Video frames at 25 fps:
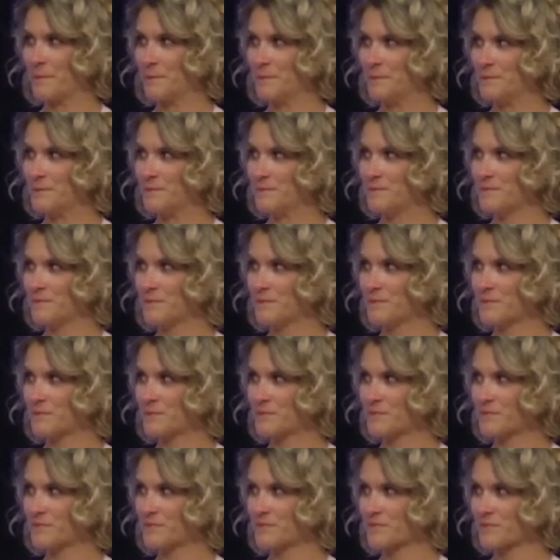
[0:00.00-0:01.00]

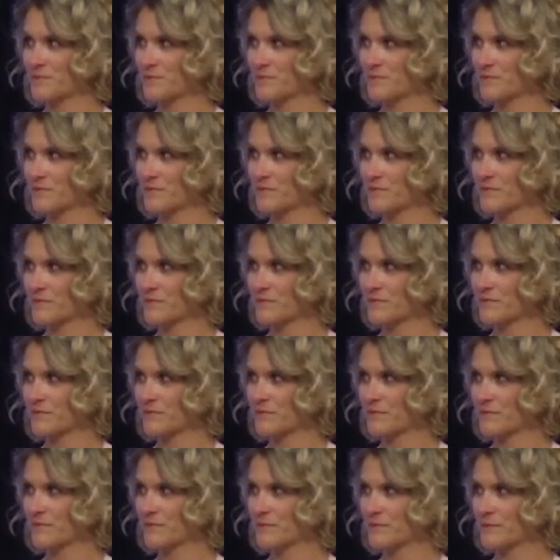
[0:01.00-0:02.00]

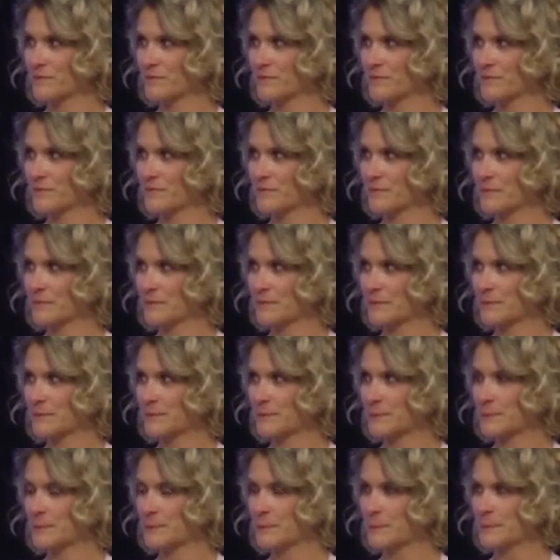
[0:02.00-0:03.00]

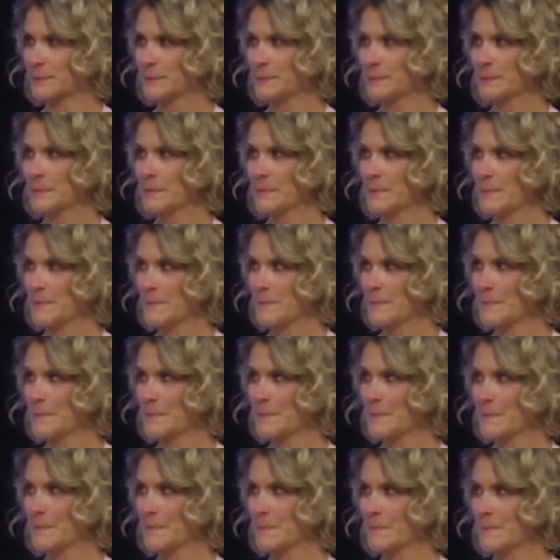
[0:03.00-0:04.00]

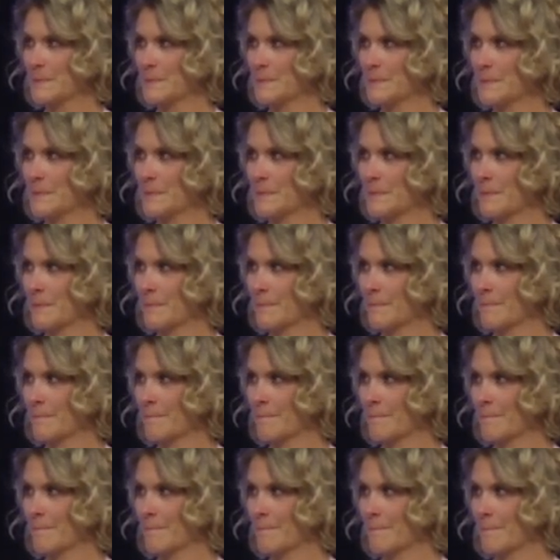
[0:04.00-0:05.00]

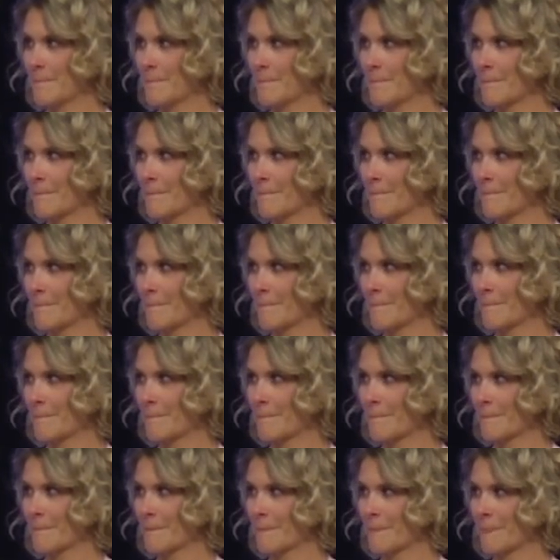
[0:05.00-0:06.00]

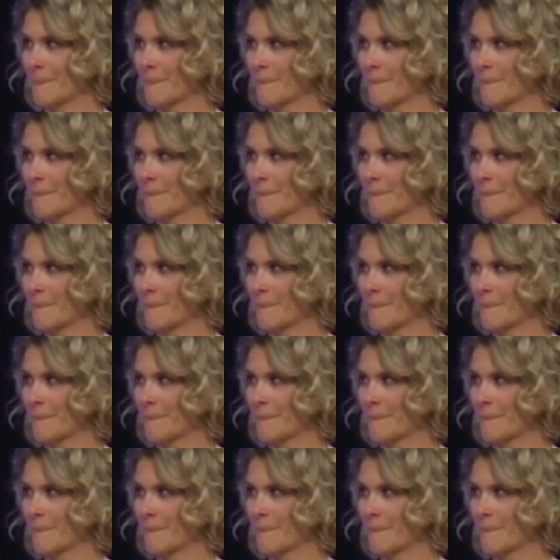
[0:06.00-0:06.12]
No words are spoken by the person on screen.